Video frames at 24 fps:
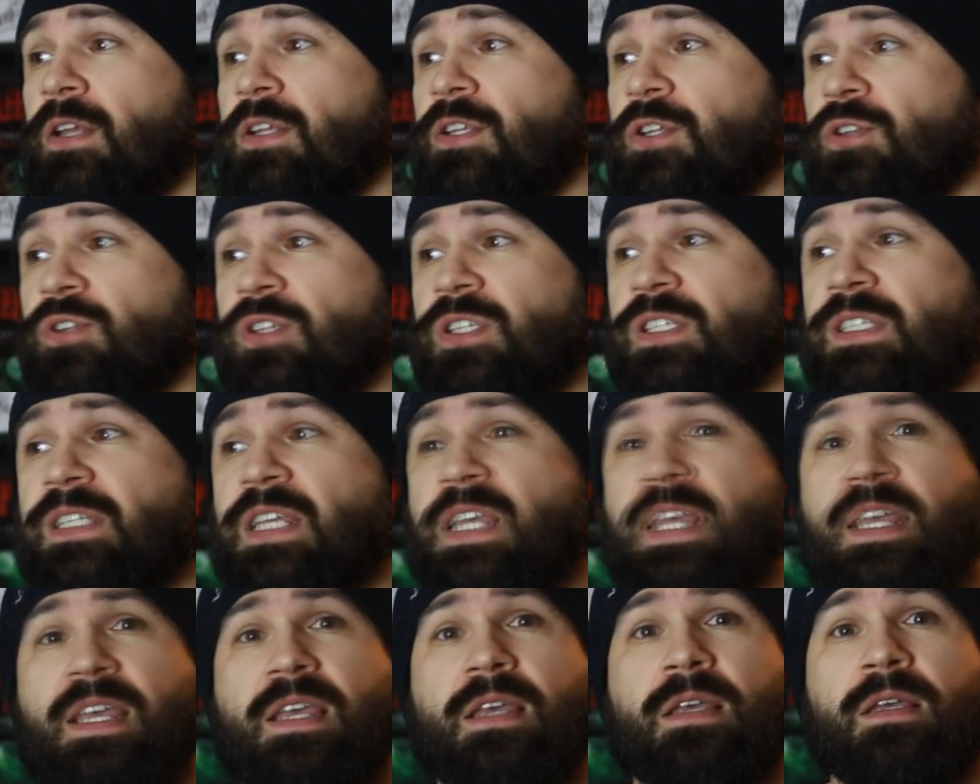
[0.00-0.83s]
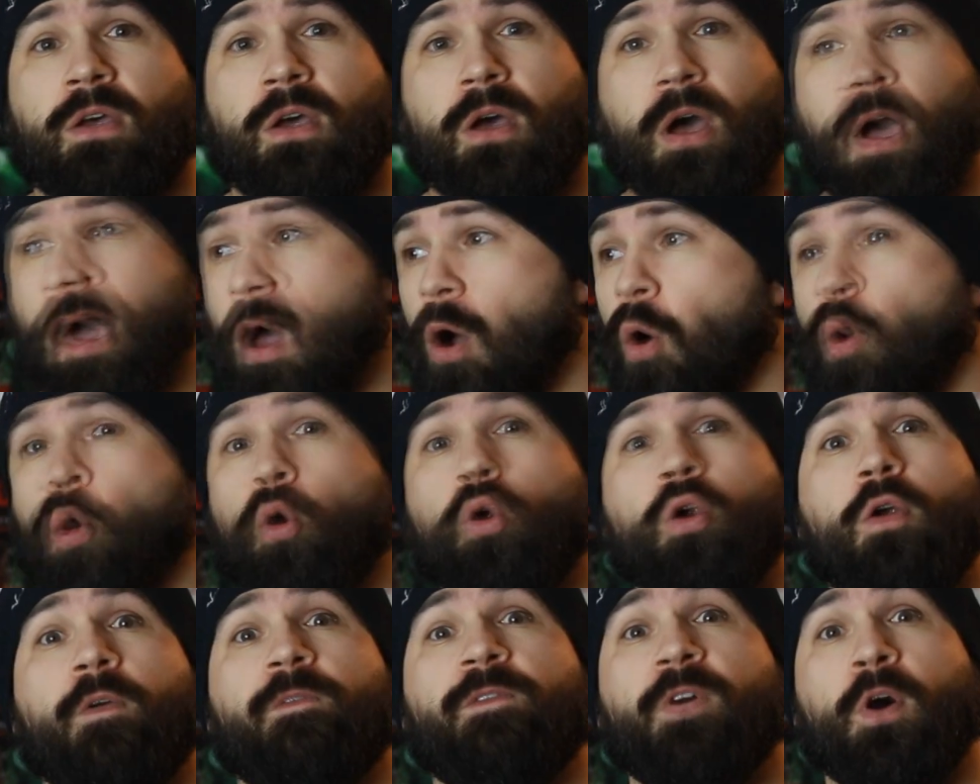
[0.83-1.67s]
to see a
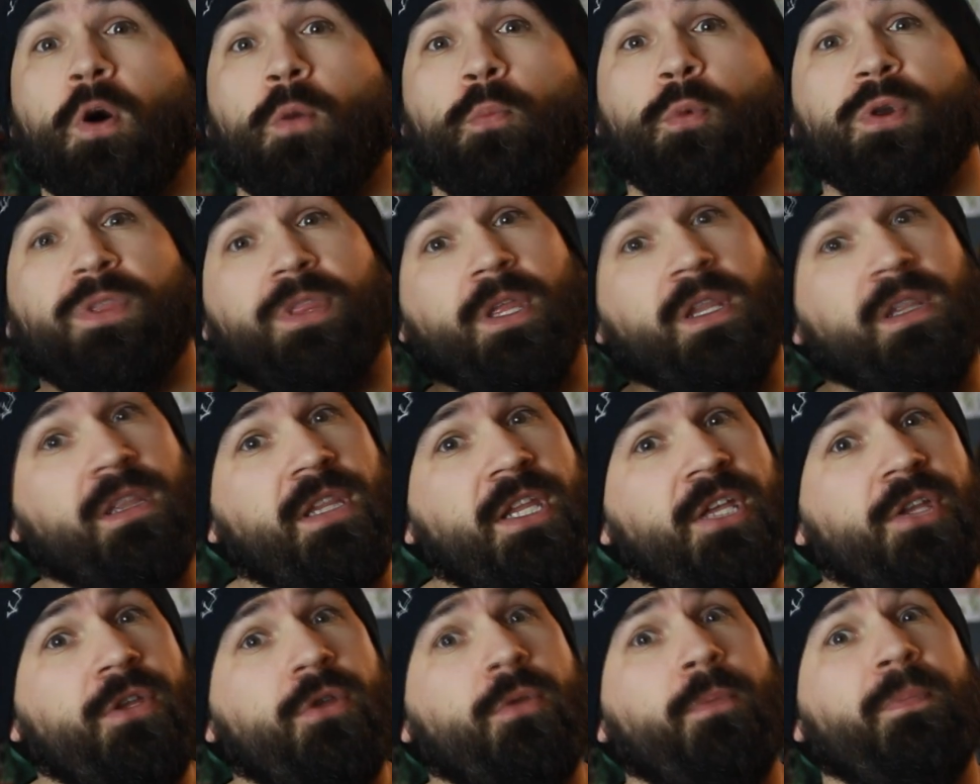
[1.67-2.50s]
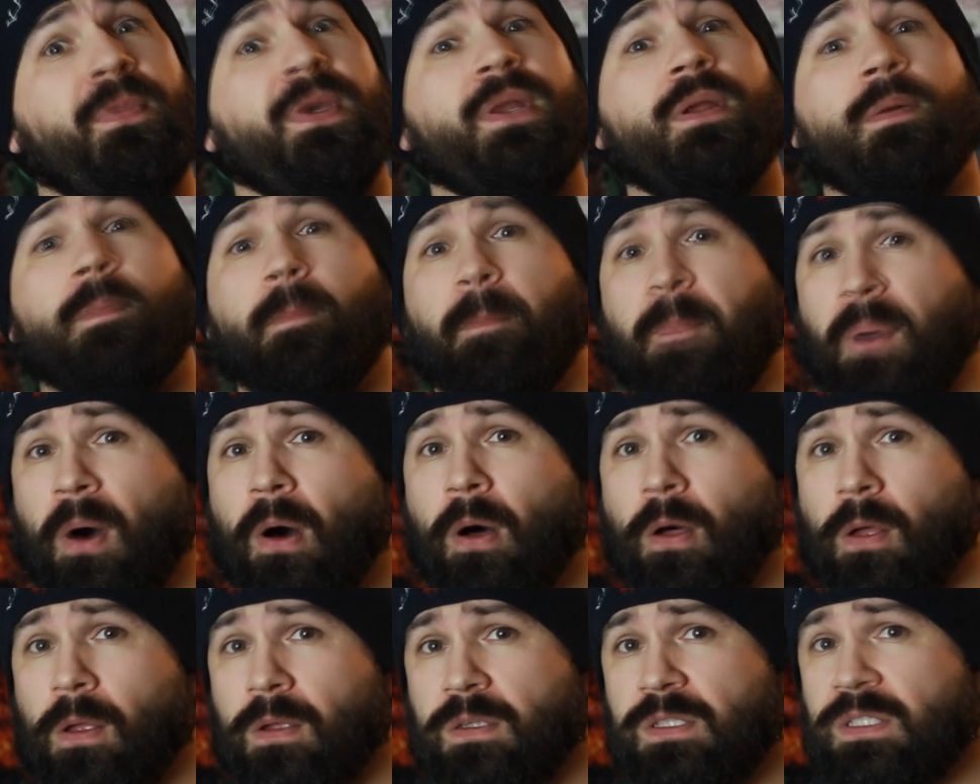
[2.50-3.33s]
horror film with a little bit of
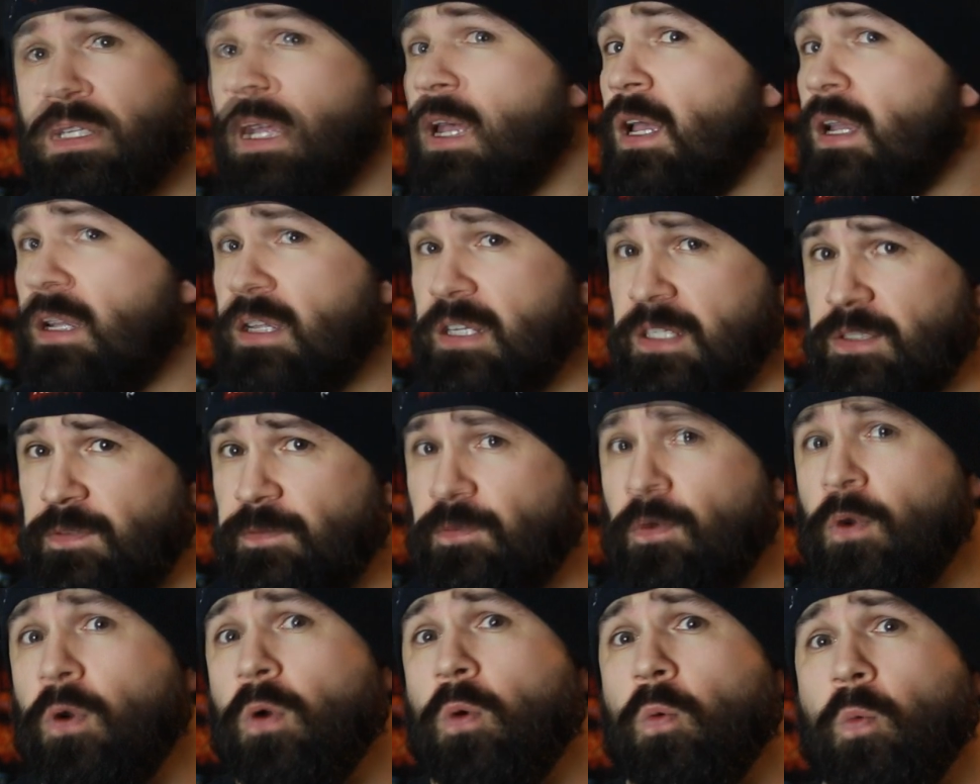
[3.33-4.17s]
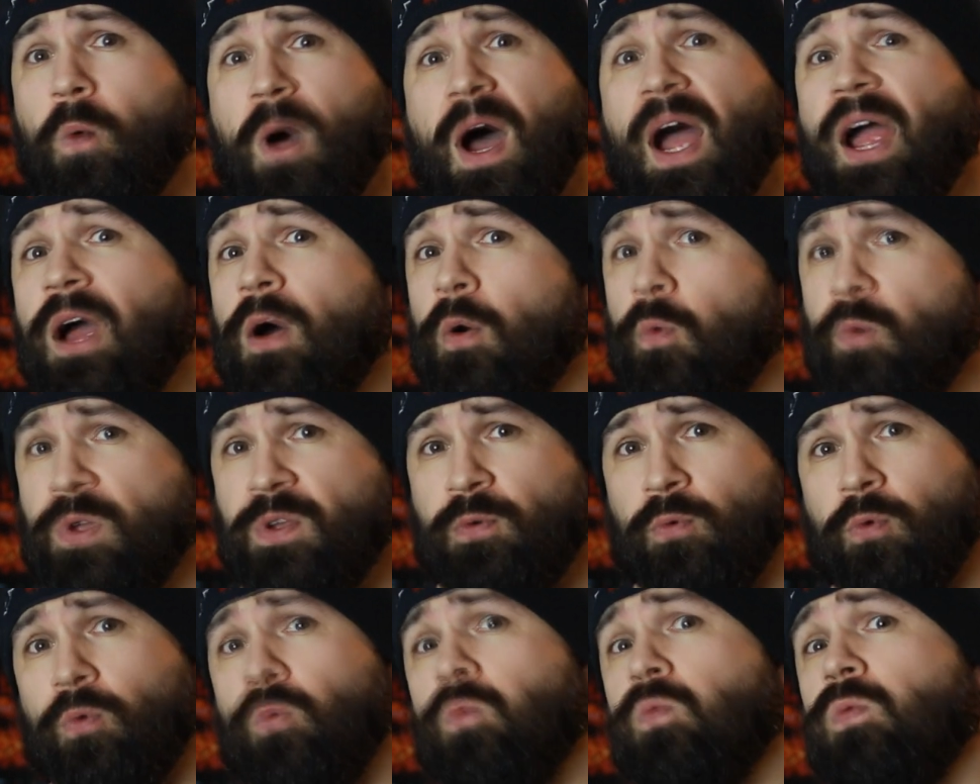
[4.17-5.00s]
balls, because for a while
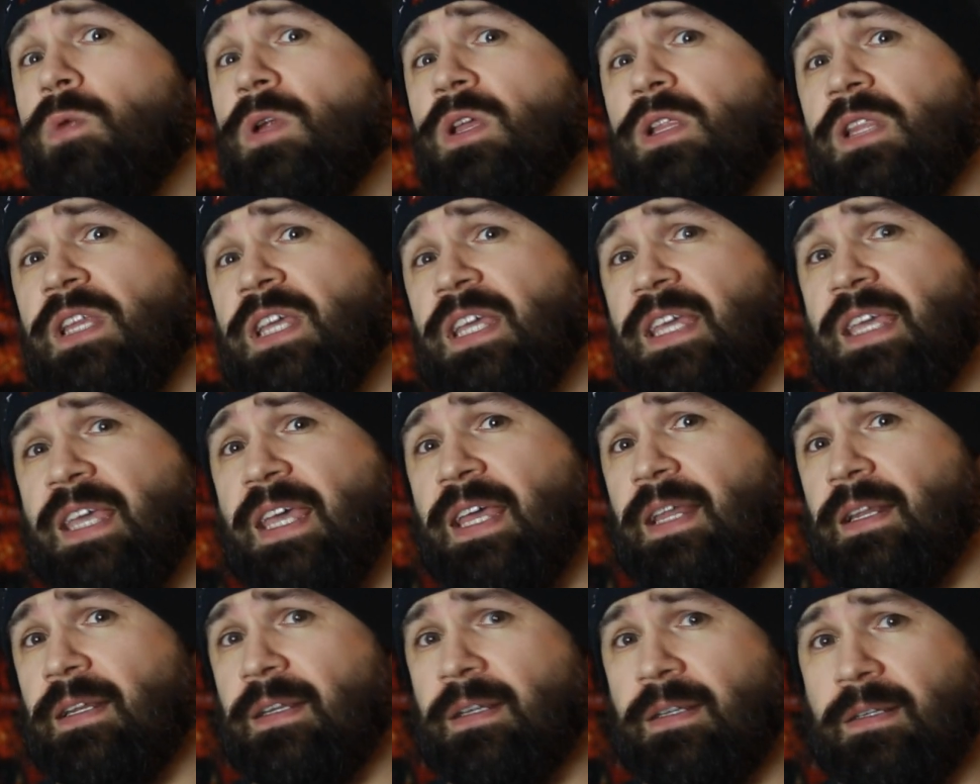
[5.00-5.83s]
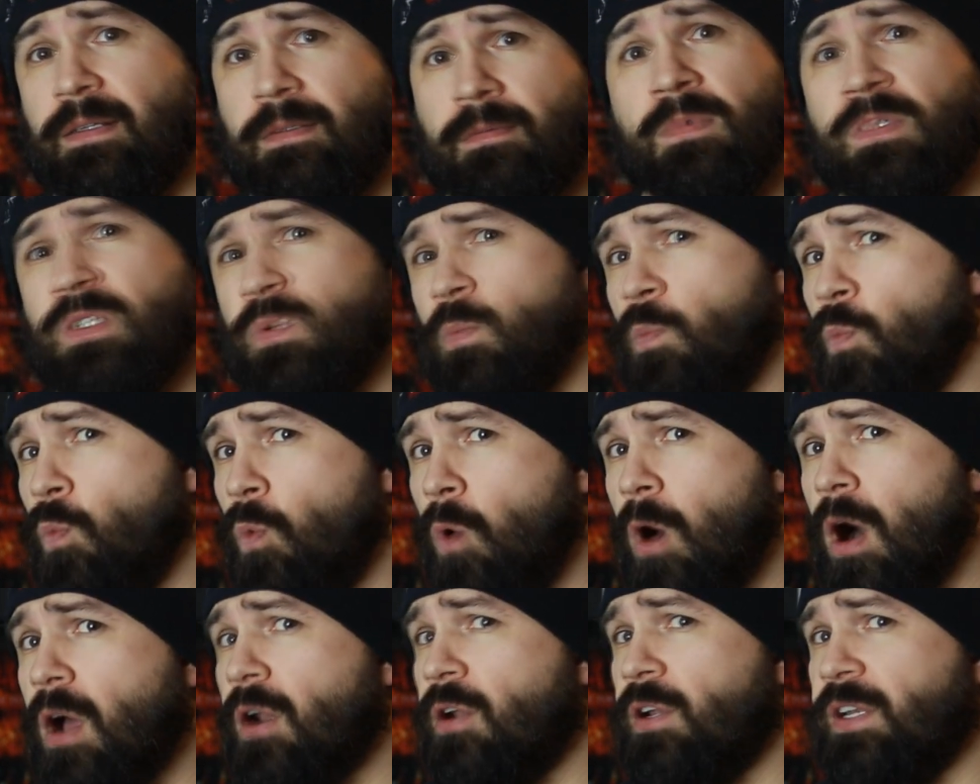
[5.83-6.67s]
we were really getting some
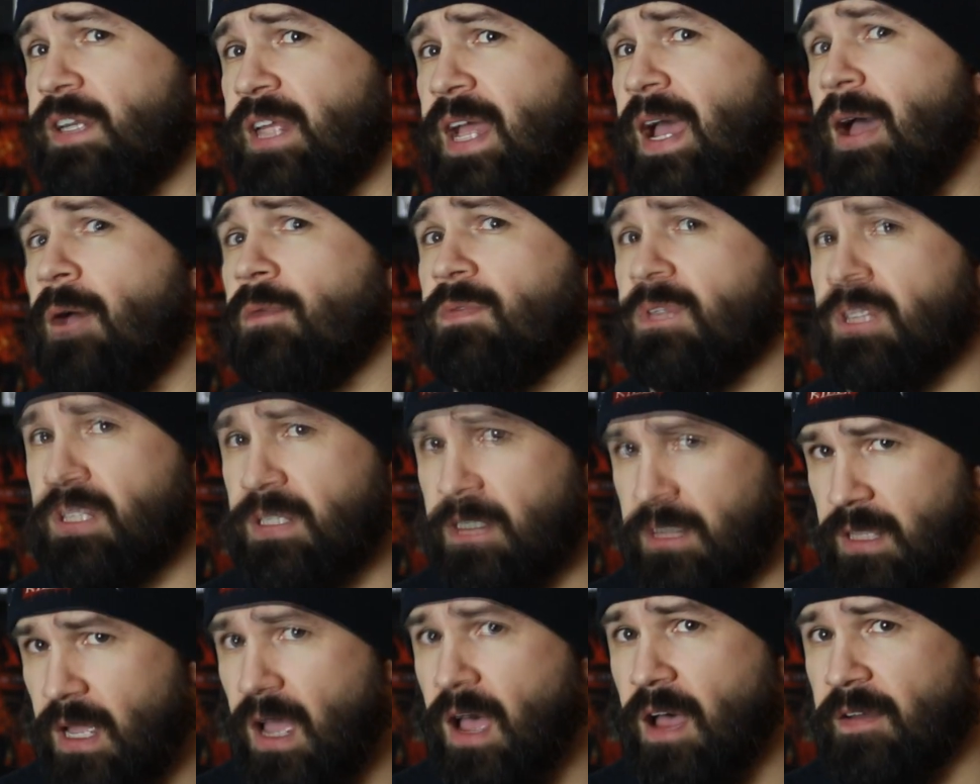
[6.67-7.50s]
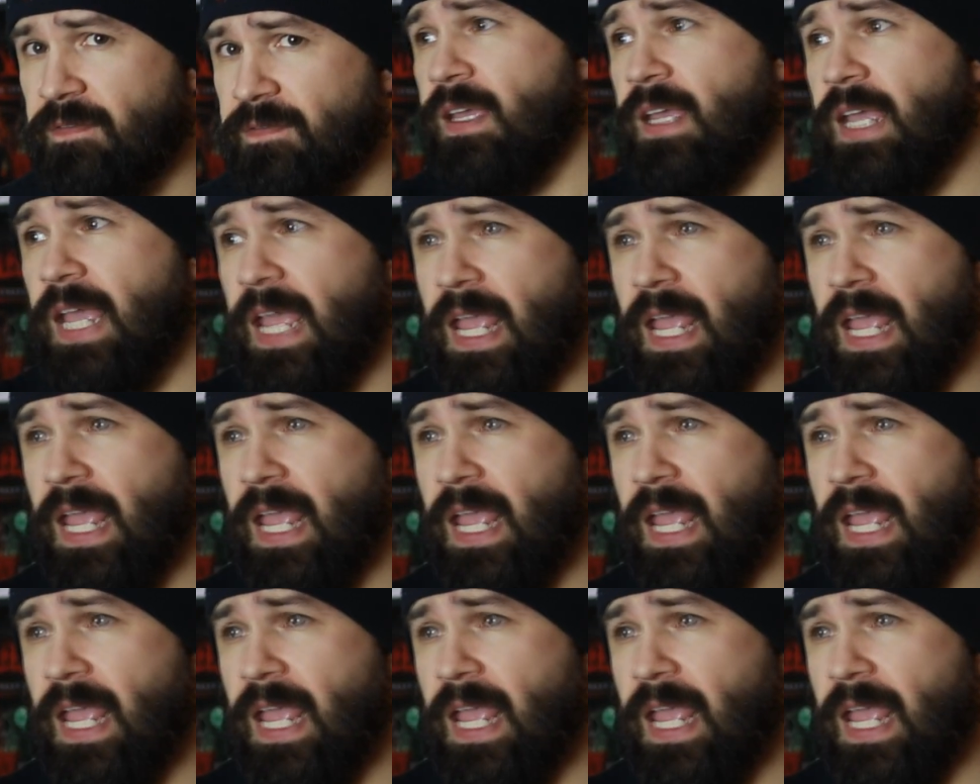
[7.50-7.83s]
watered down stuff,